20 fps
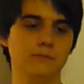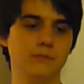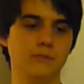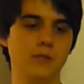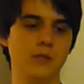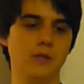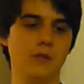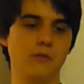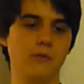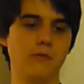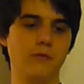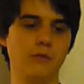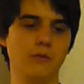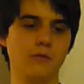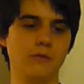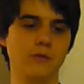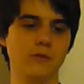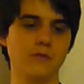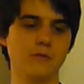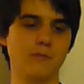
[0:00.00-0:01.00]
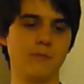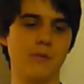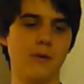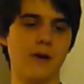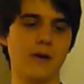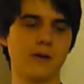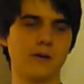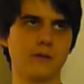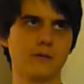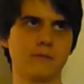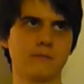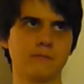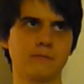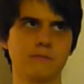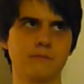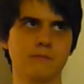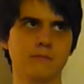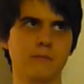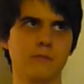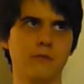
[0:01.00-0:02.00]
did a review this back,
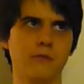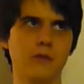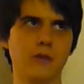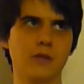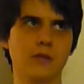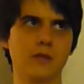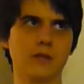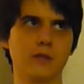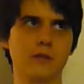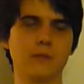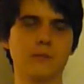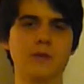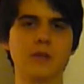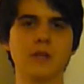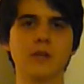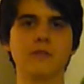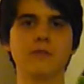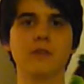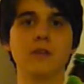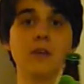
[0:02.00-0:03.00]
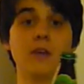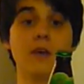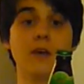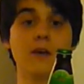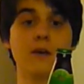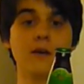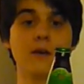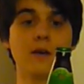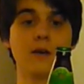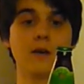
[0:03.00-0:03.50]
I think, in the beginning of the year.